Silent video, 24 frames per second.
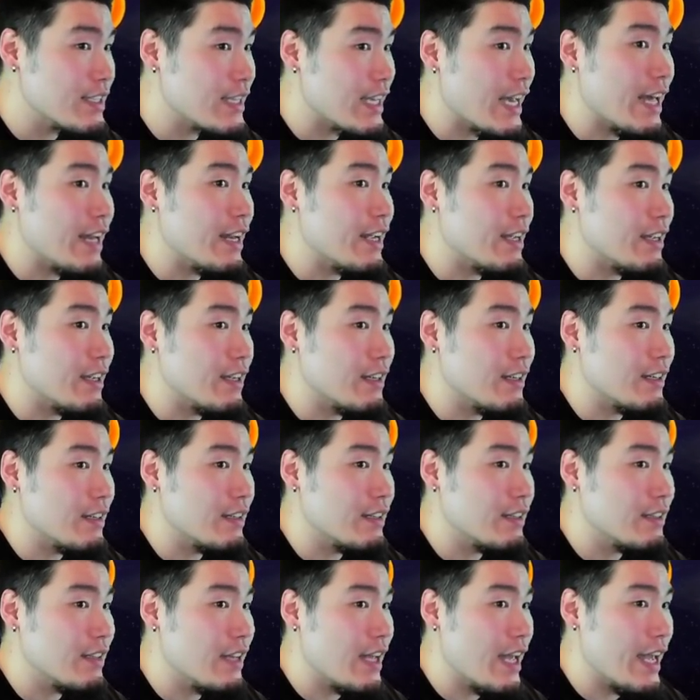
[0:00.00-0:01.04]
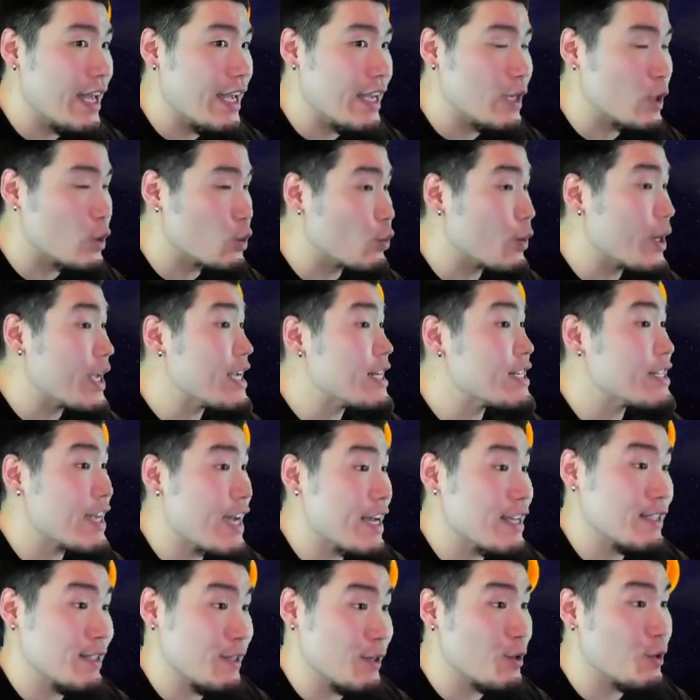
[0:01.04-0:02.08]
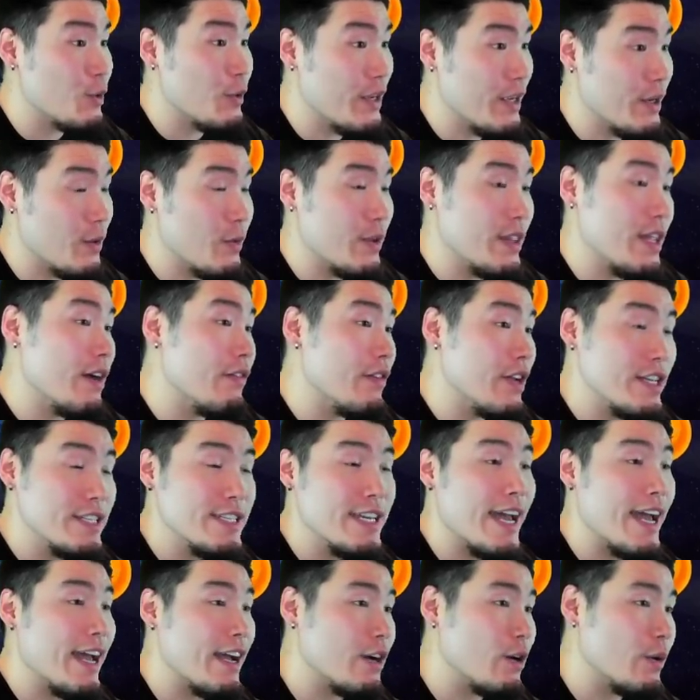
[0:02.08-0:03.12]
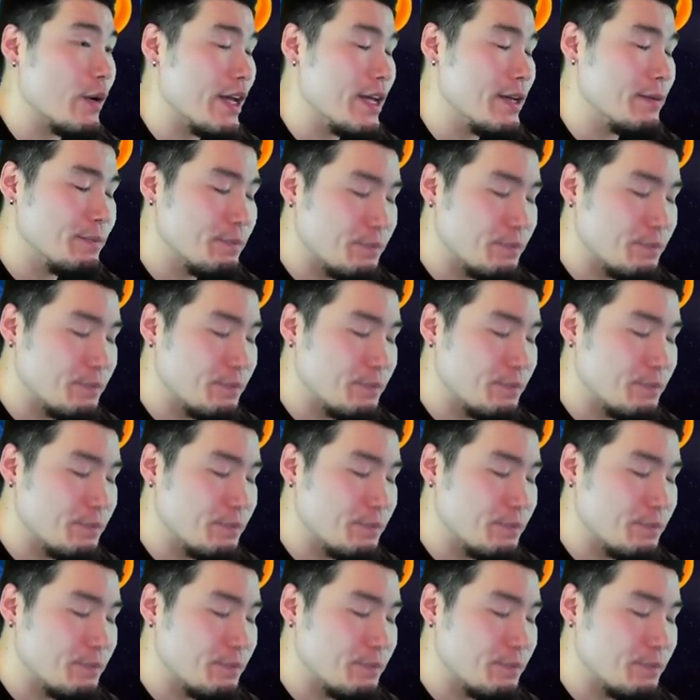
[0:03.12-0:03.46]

getting a great chance to crit with every attack, right?